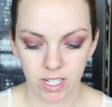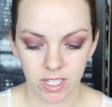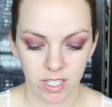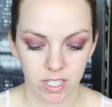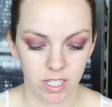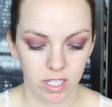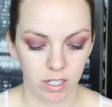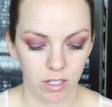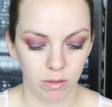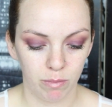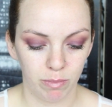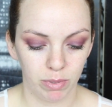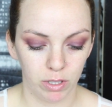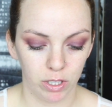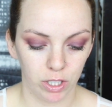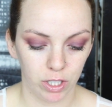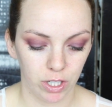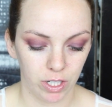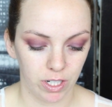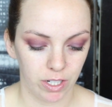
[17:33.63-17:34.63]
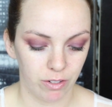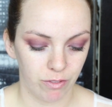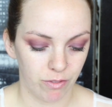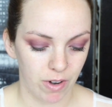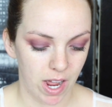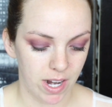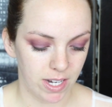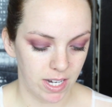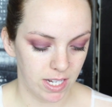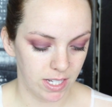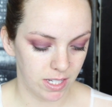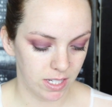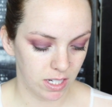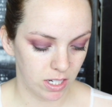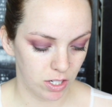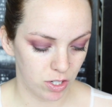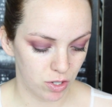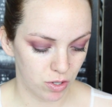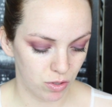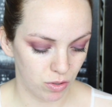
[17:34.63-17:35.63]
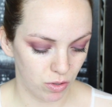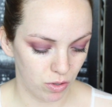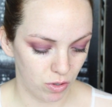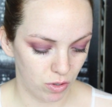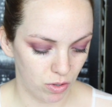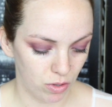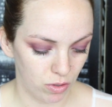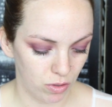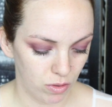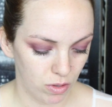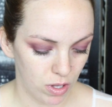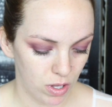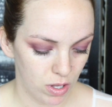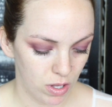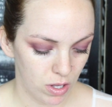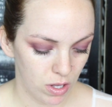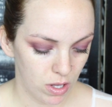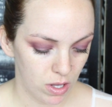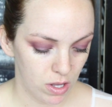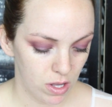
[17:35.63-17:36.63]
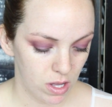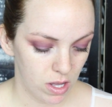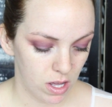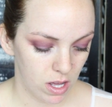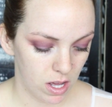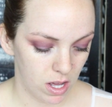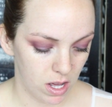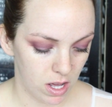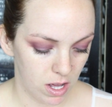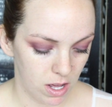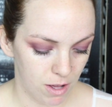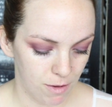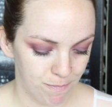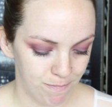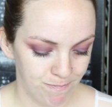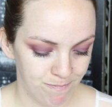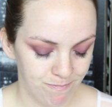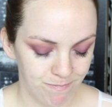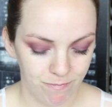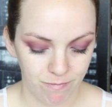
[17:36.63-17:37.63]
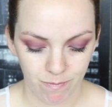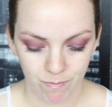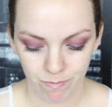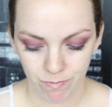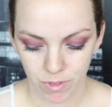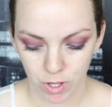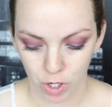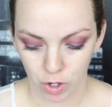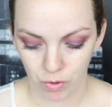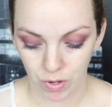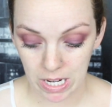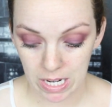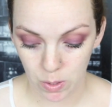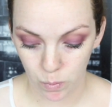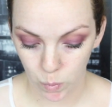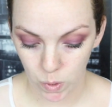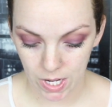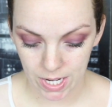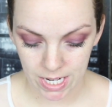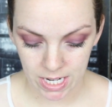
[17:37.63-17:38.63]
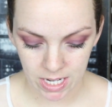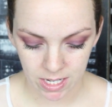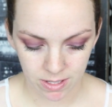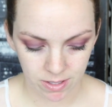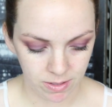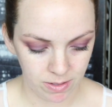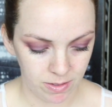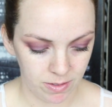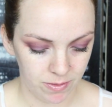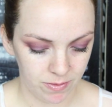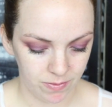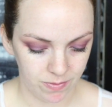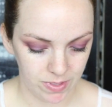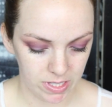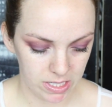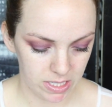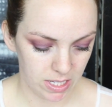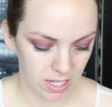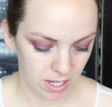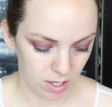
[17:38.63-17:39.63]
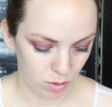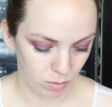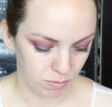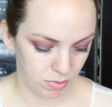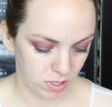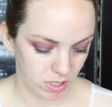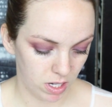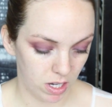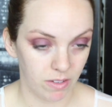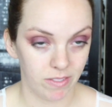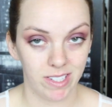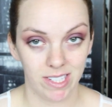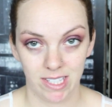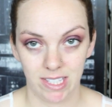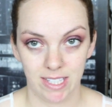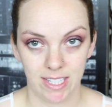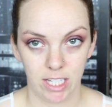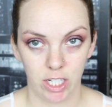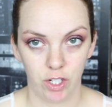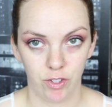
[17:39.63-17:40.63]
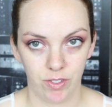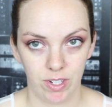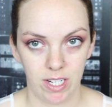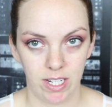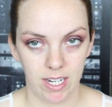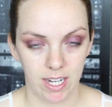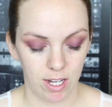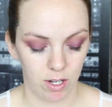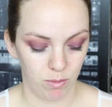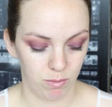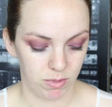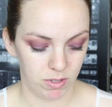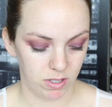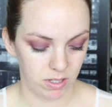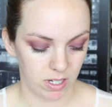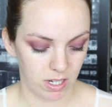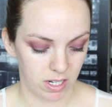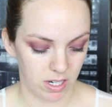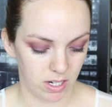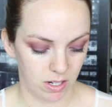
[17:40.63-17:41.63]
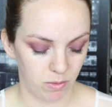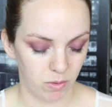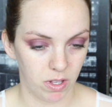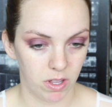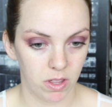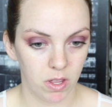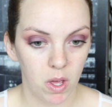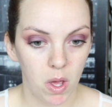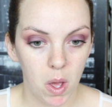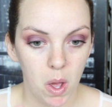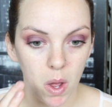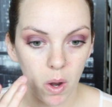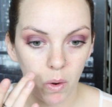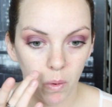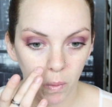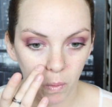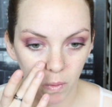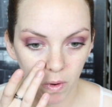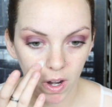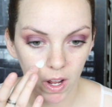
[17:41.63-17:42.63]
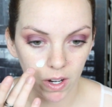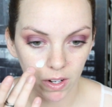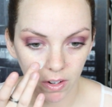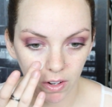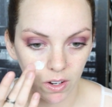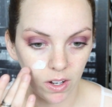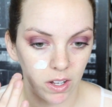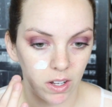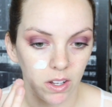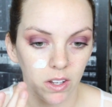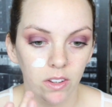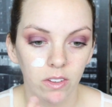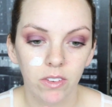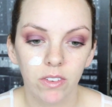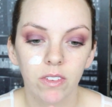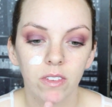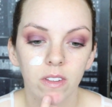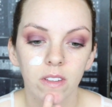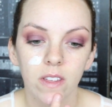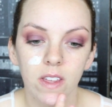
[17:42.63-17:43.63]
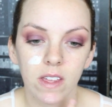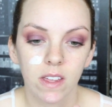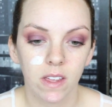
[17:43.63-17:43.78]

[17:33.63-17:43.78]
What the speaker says: It's the blur and redness control, the green one. This helps, obviously green helps kind of with redness.